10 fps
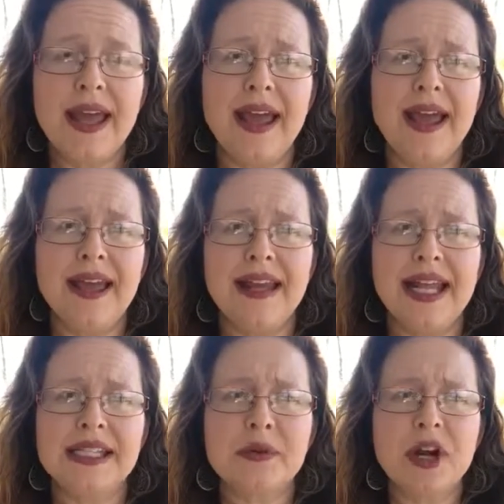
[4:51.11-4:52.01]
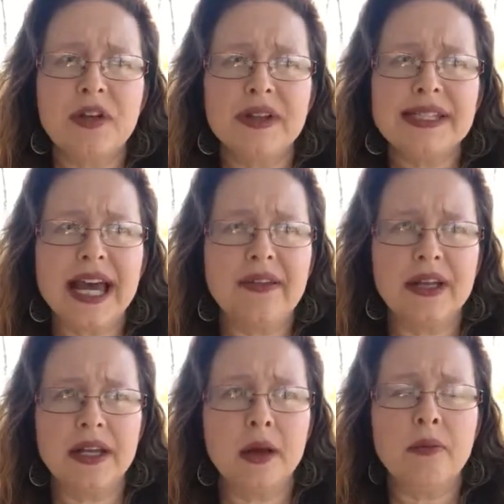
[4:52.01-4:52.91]
And it's part of us
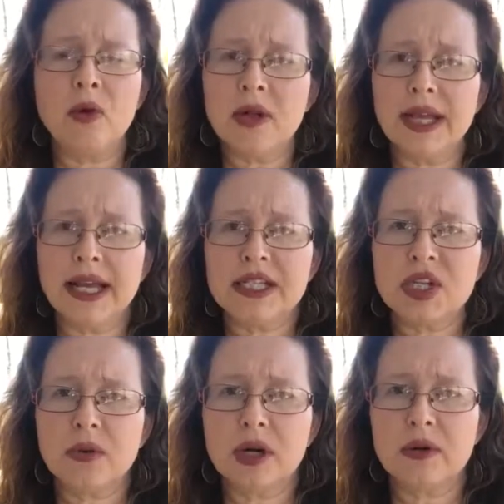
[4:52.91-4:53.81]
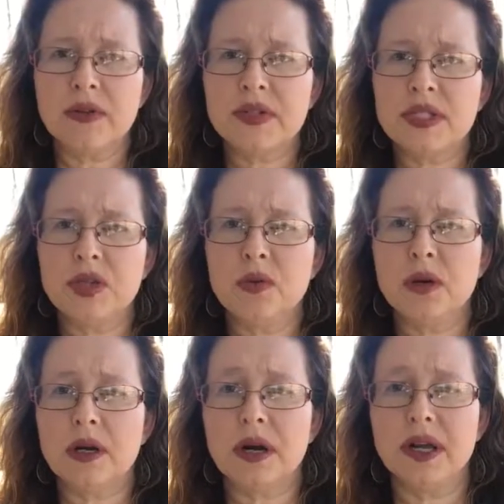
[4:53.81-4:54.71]
having more land to work with to
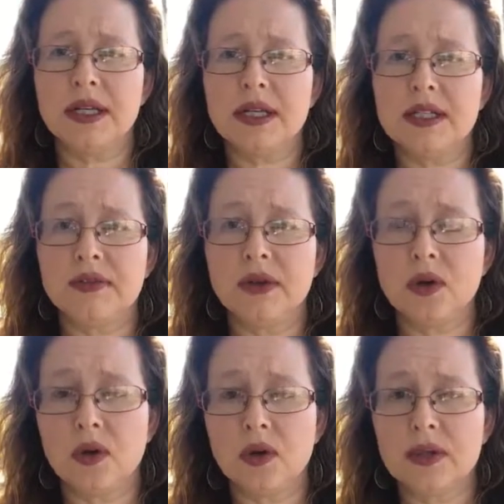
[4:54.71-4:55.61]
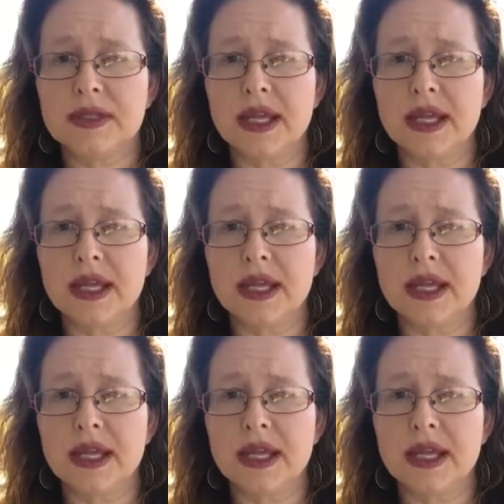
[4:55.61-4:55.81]
work on different goals,